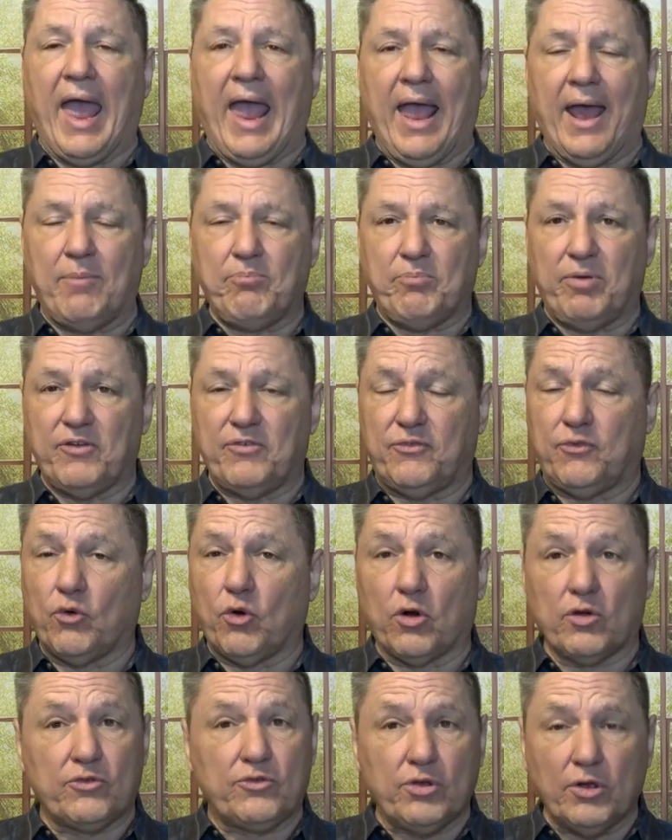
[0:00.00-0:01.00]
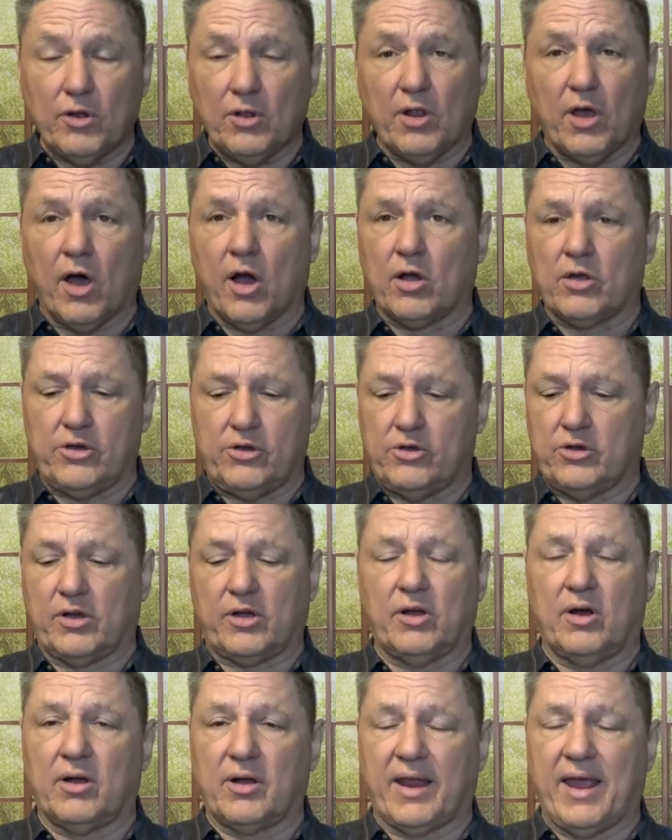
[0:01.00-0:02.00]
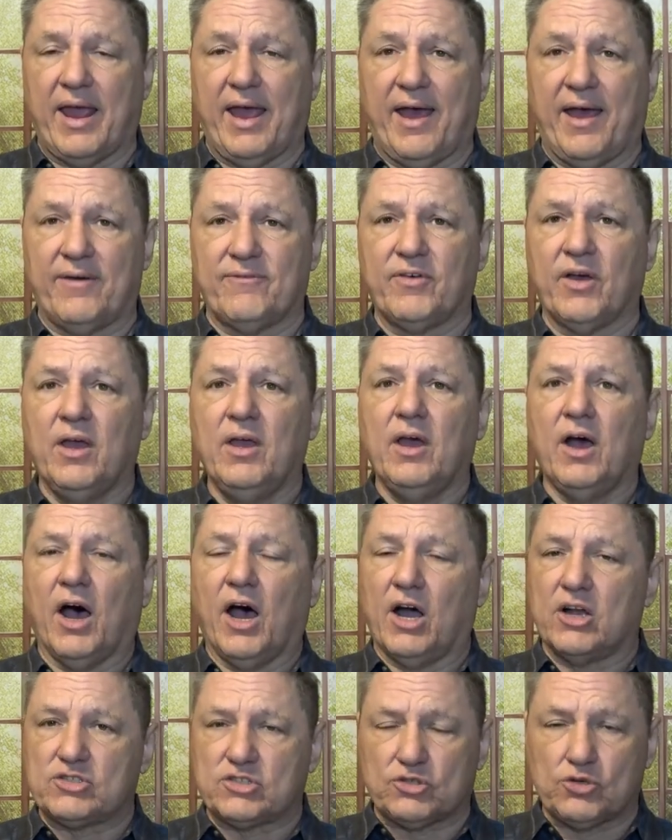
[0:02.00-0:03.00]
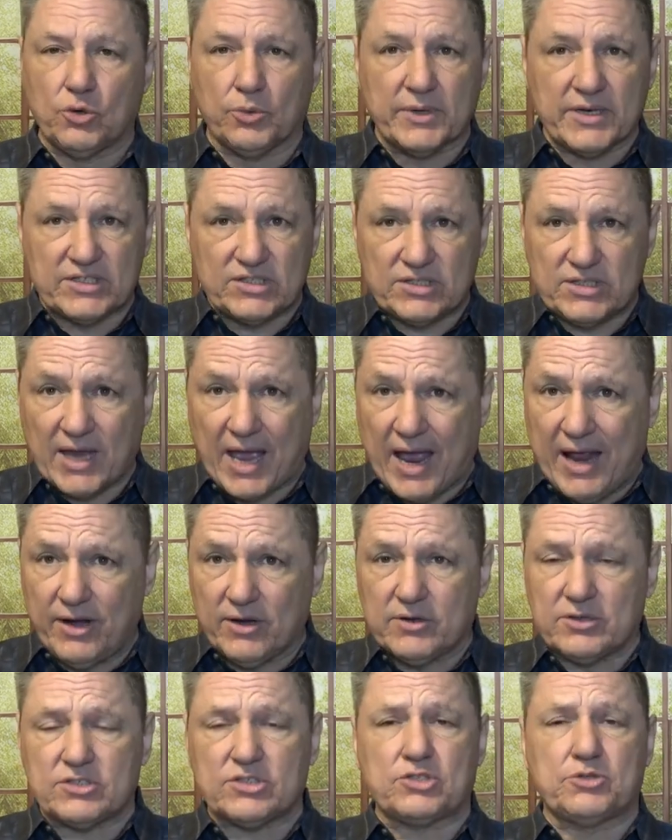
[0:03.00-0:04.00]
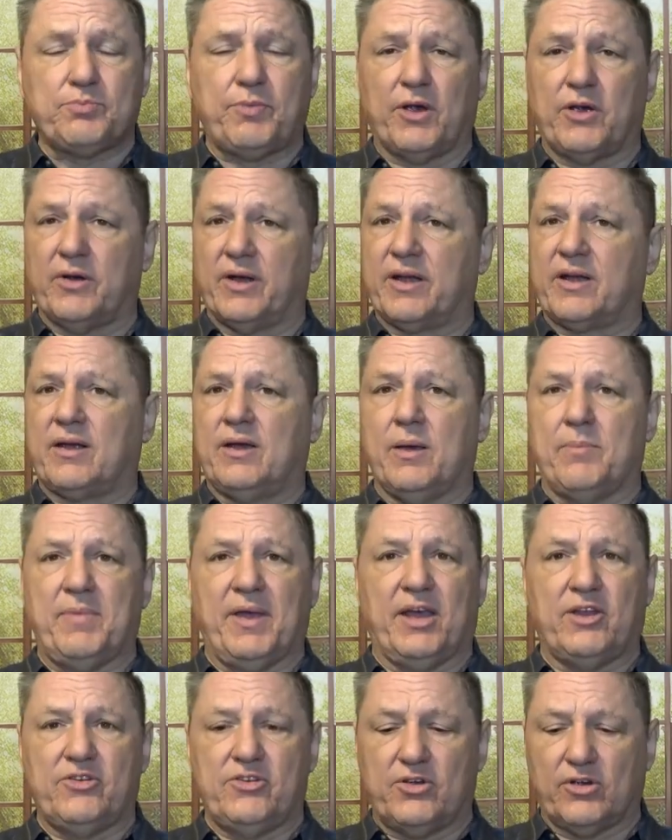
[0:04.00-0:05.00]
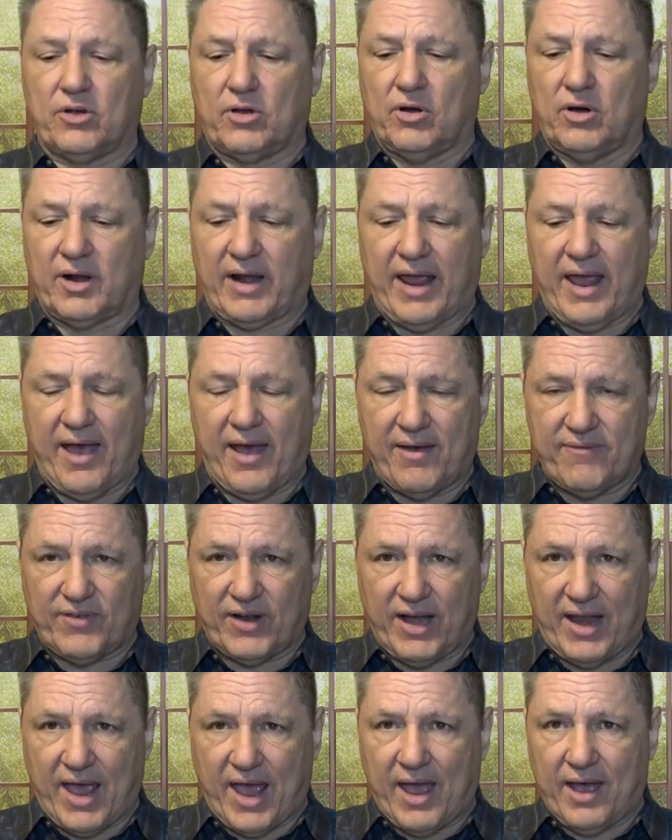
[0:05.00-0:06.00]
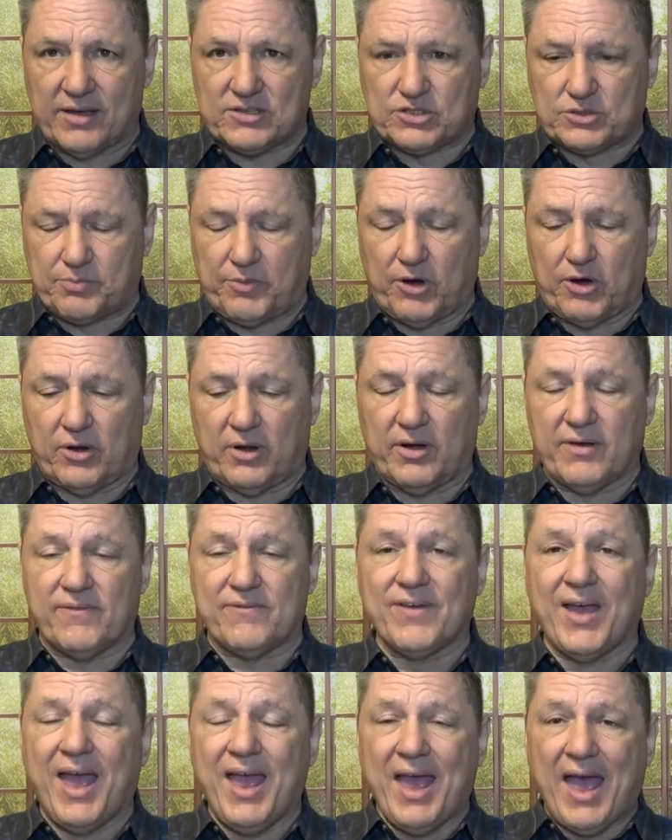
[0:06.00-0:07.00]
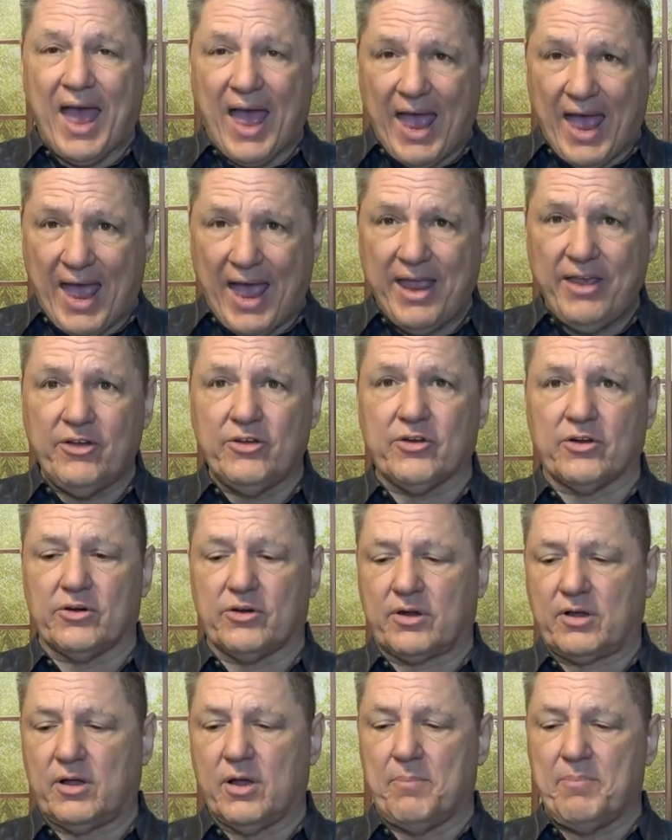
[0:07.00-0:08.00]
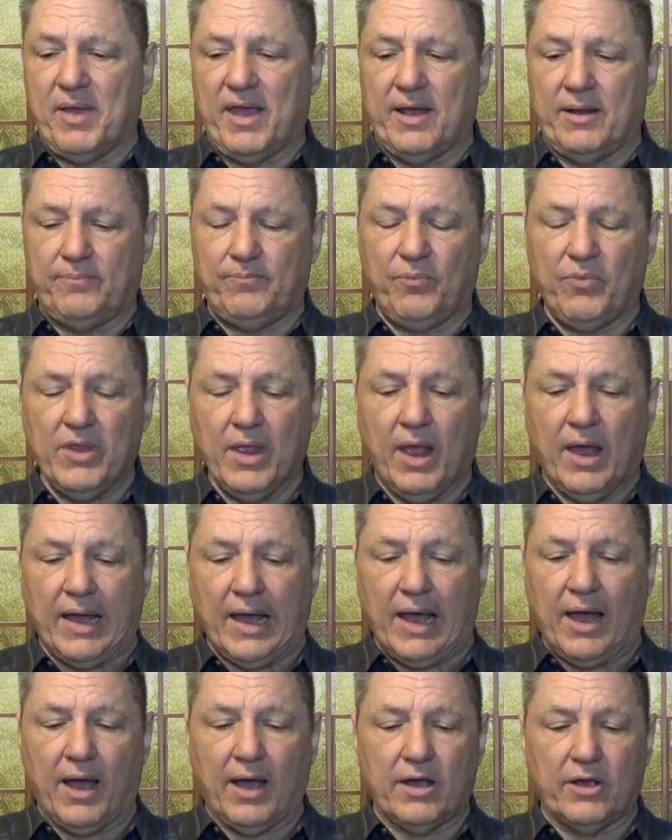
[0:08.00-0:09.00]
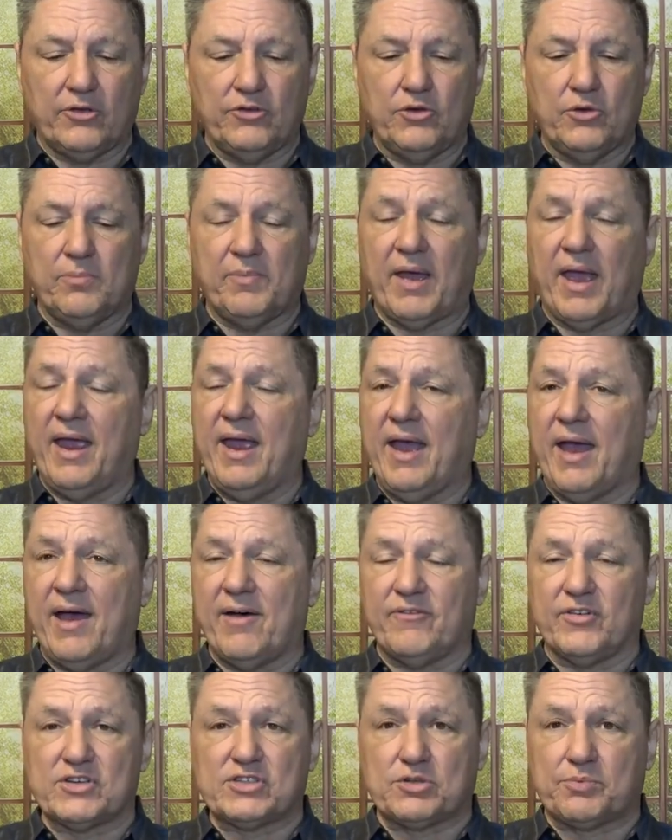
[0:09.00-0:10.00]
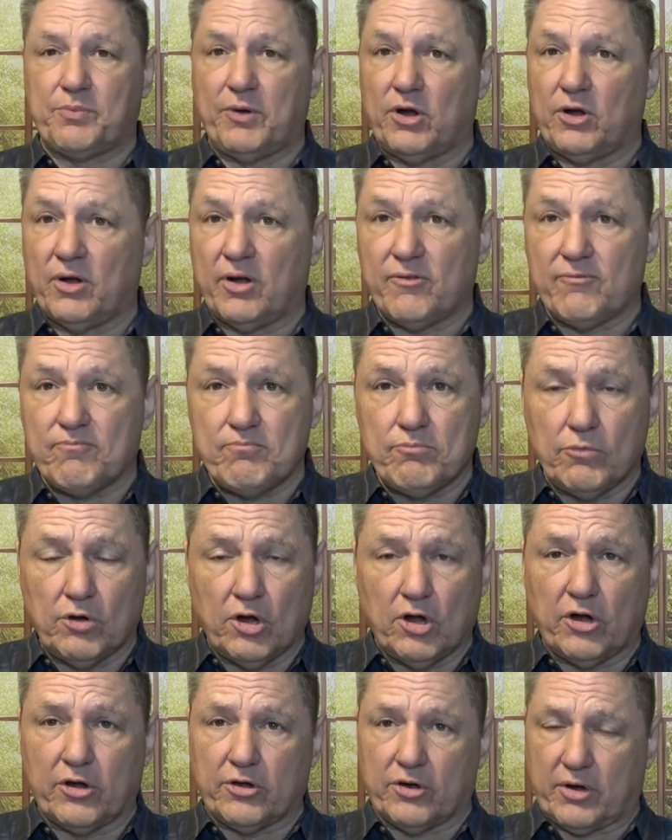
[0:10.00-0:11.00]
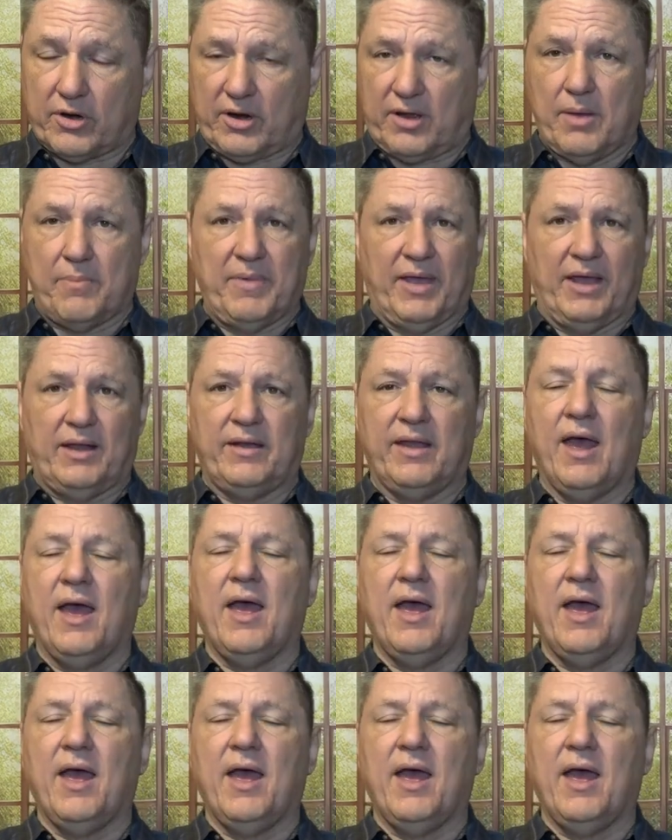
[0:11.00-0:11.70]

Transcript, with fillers: And before too long, you're going to have a suicidal spirit come in. You're going to have an, a spirit of anger come in. Uh, you may have a spirit of murder come in.